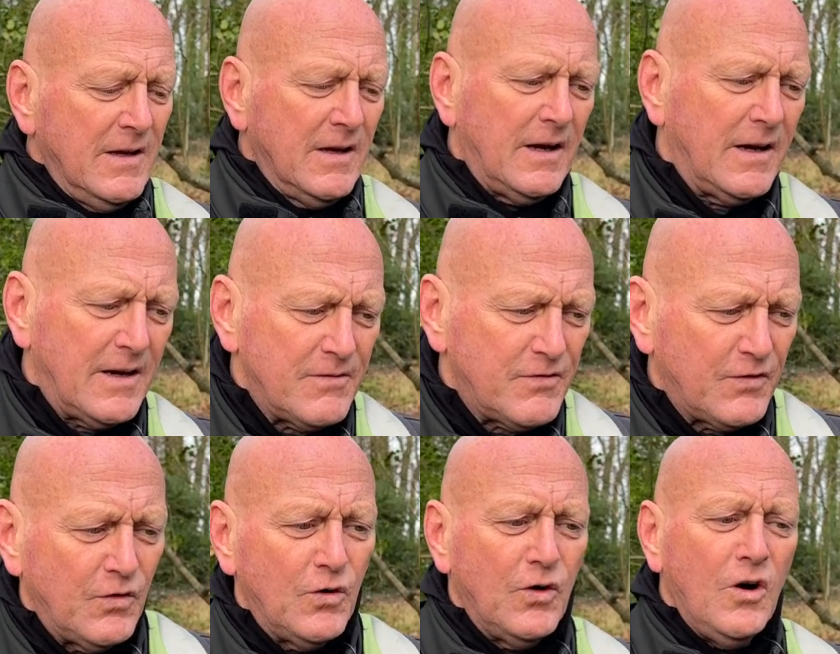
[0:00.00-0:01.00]
Uh,
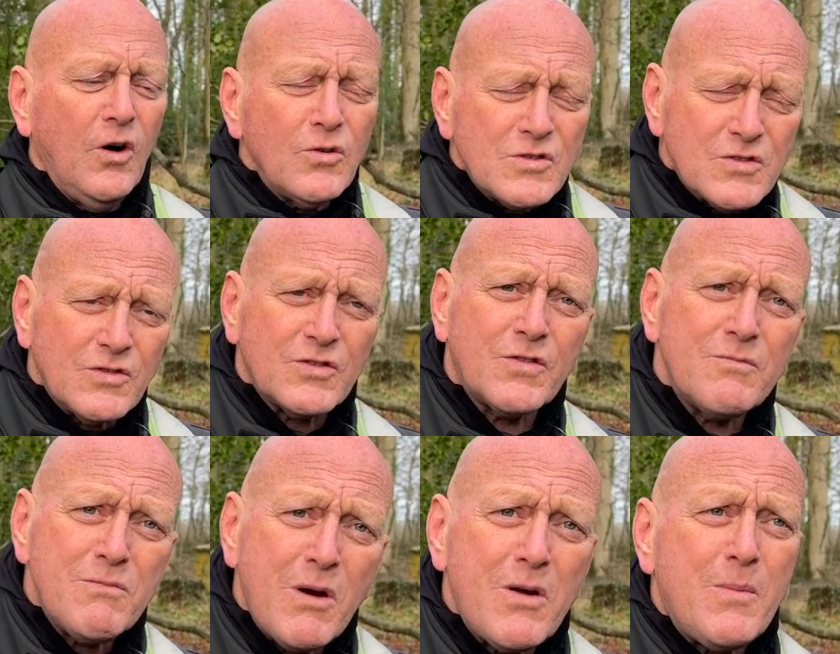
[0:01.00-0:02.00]
for all sorts, from
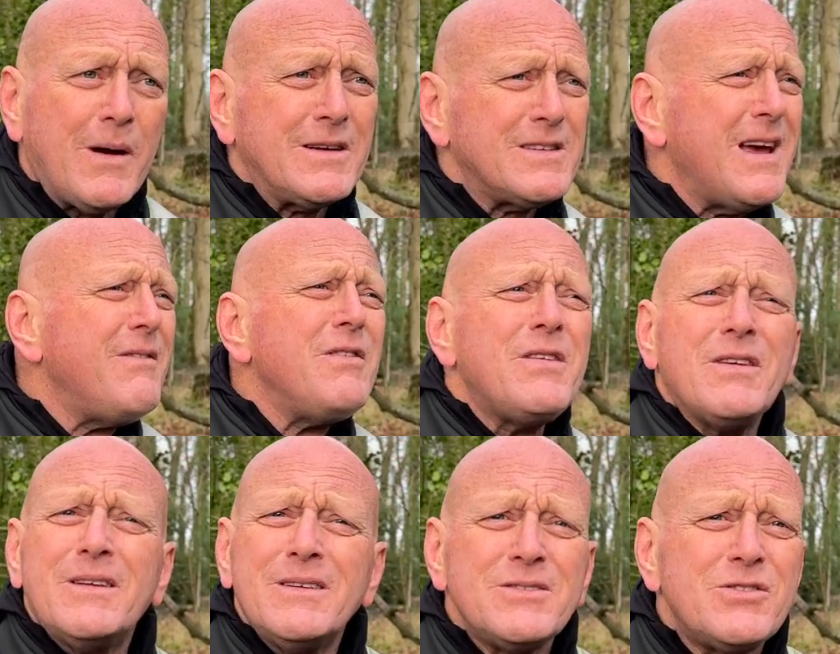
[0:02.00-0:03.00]
motorbikes,
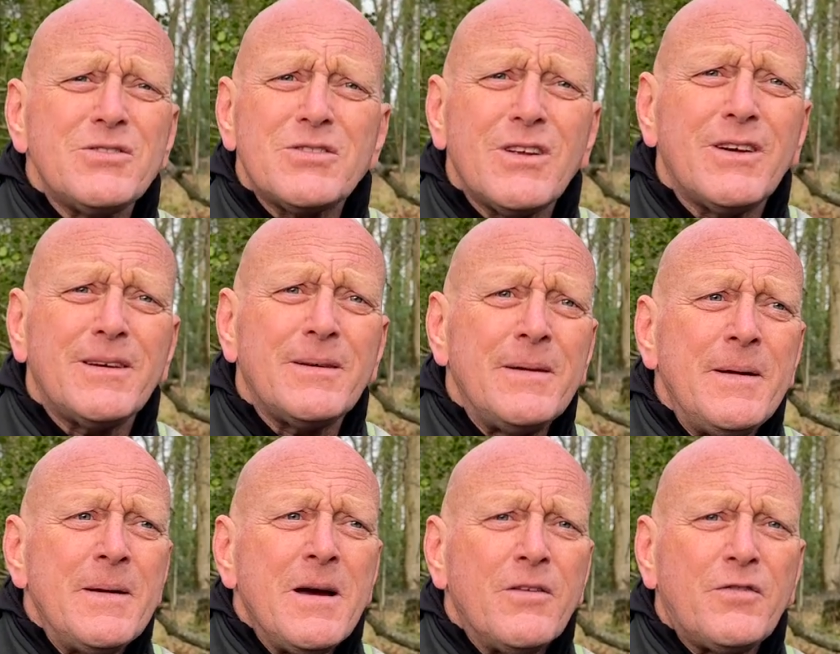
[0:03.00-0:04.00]
everything. It's just like
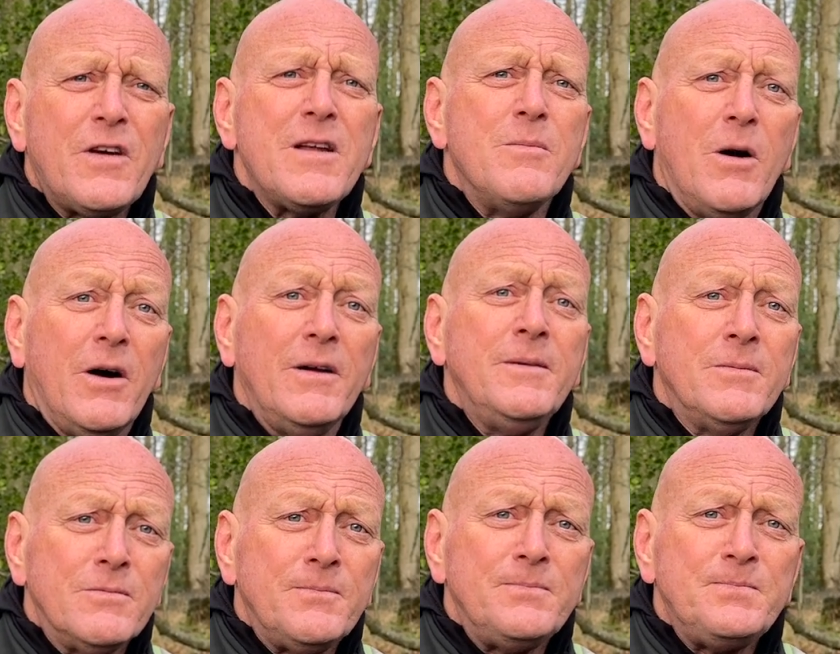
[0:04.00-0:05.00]
well, a friend of mine. Car
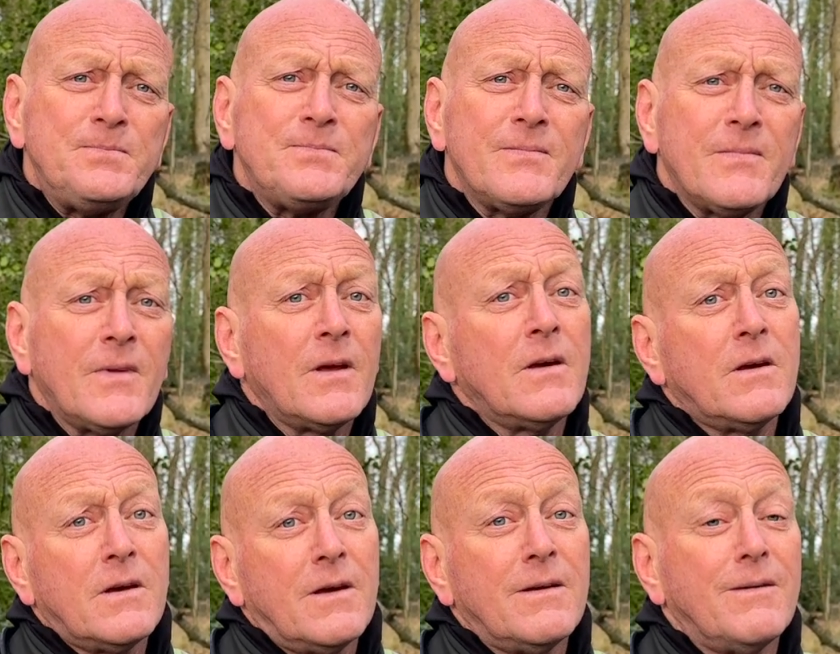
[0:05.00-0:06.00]
washes.
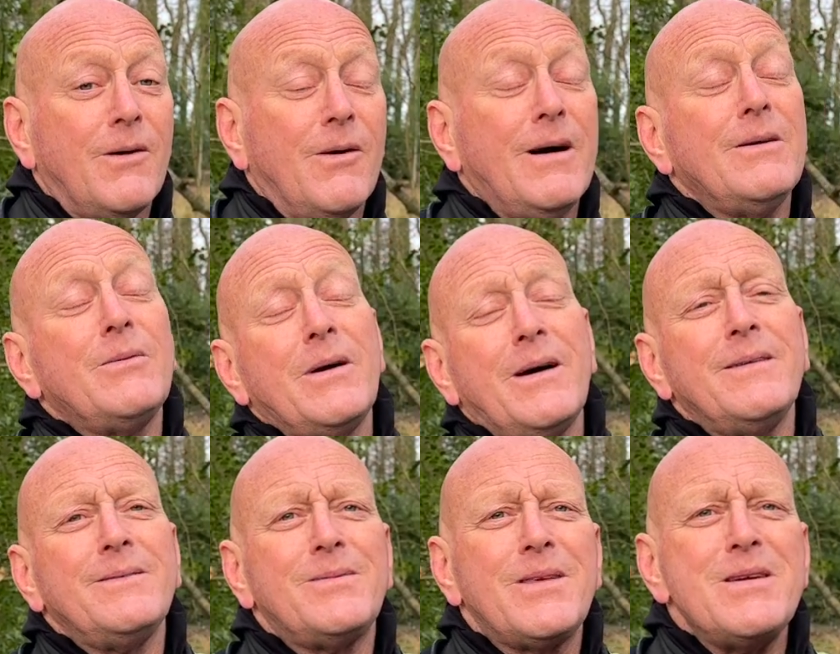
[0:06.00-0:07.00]
Well, well
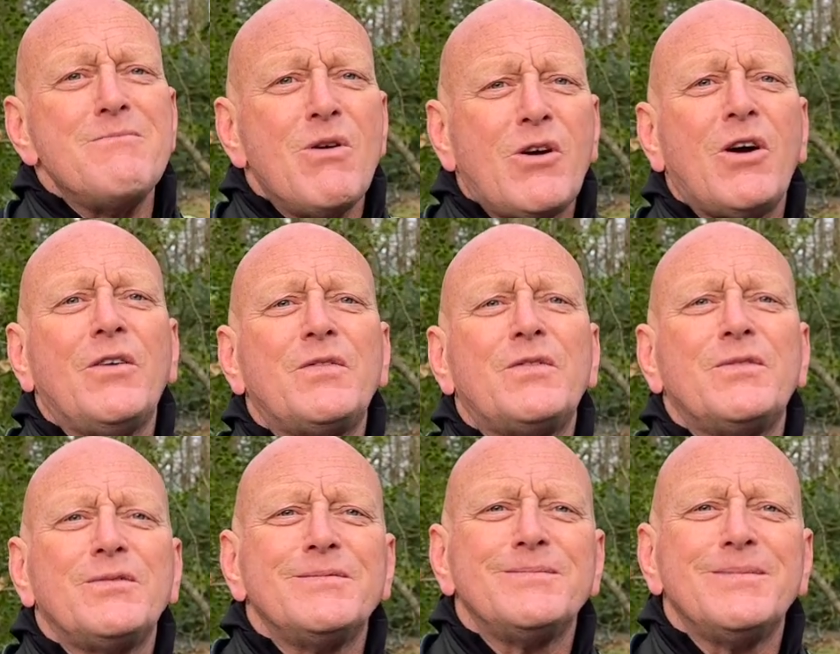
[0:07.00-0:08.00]
the Muc-Off
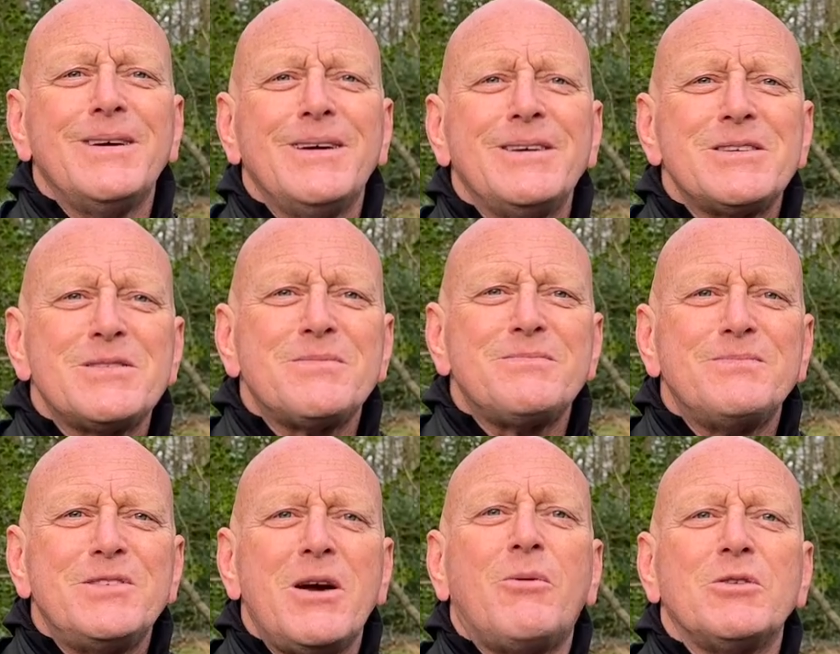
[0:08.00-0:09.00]
uh,
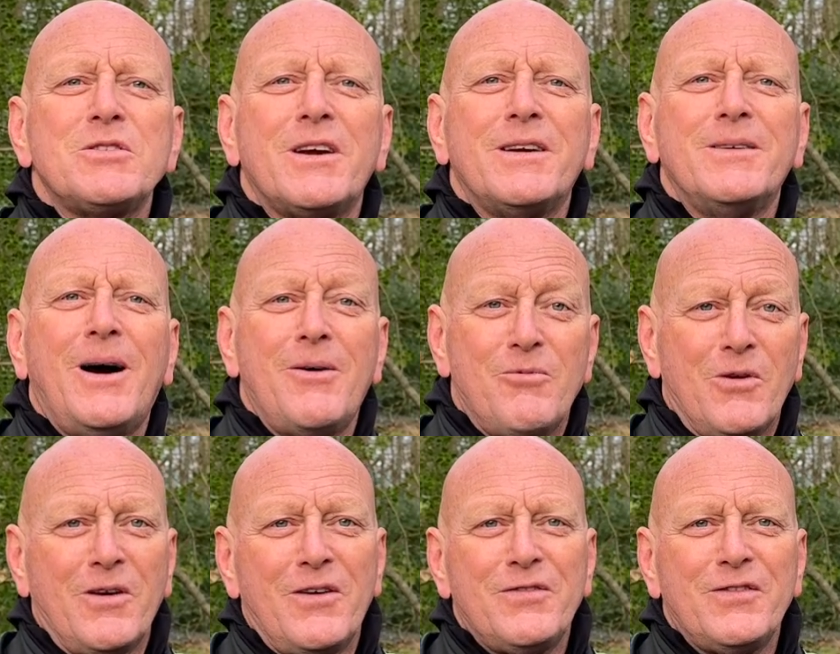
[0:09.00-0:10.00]
jet wash I, I won
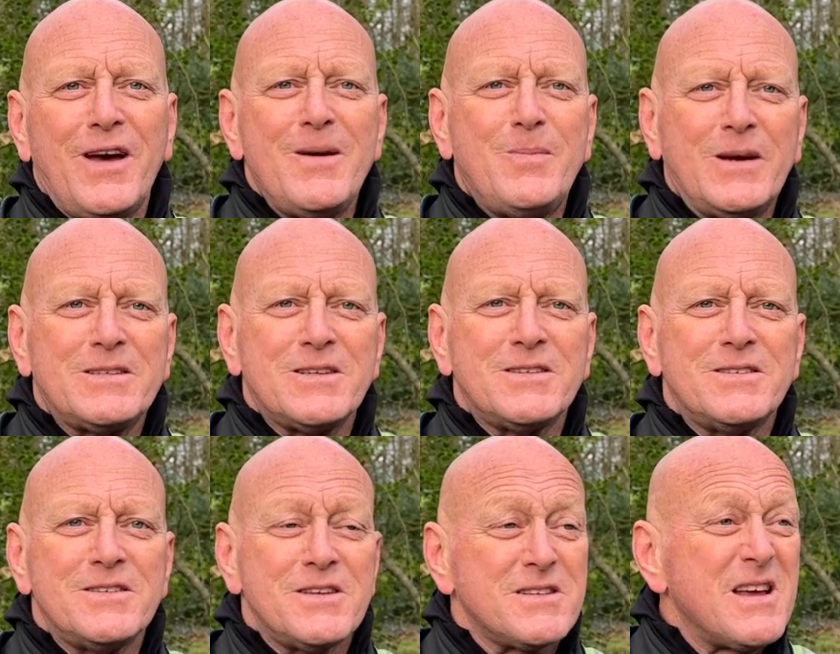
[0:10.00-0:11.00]
off Apex
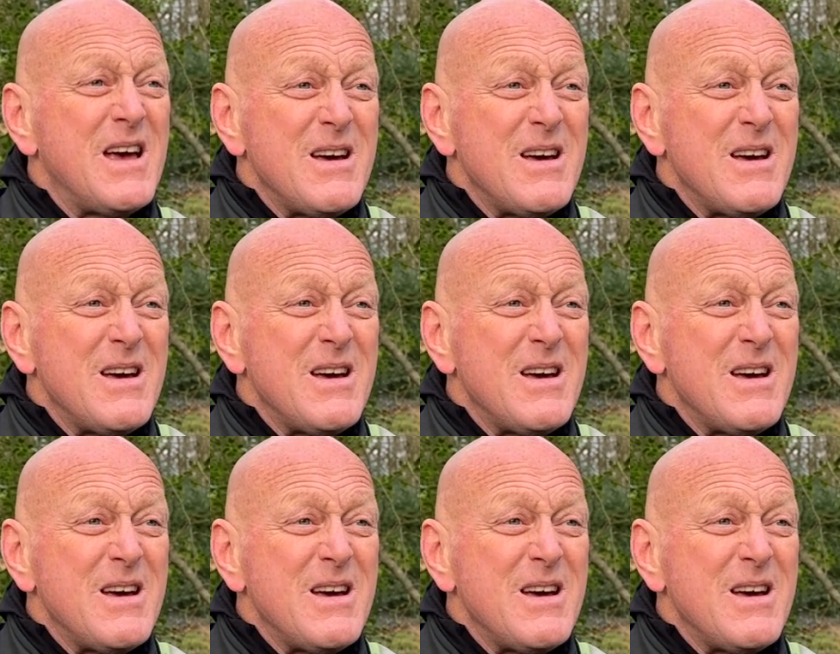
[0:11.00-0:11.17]
66.